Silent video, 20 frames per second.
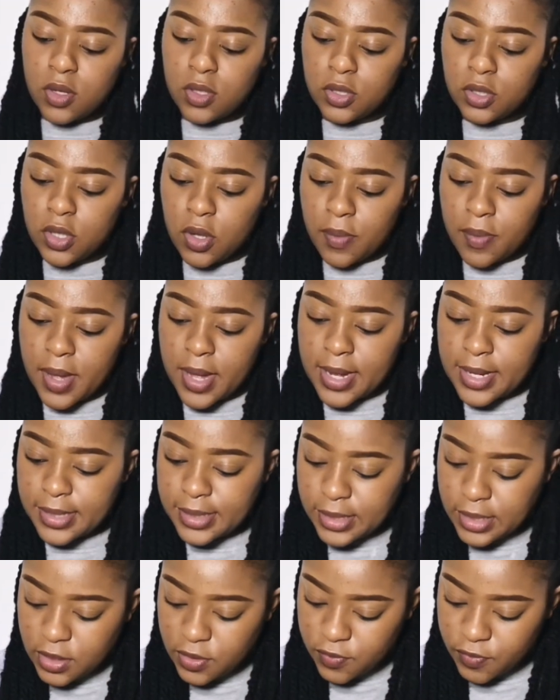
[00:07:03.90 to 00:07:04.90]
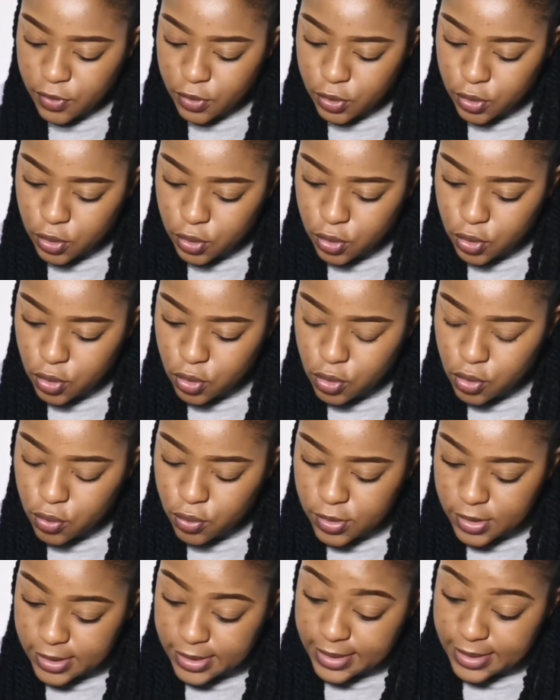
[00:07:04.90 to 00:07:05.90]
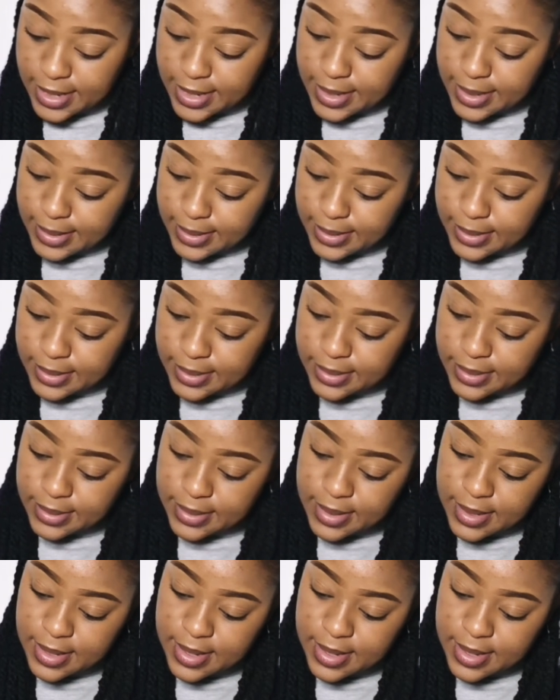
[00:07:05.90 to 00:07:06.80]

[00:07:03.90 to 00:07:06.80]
Psalm 18 verse 2 says,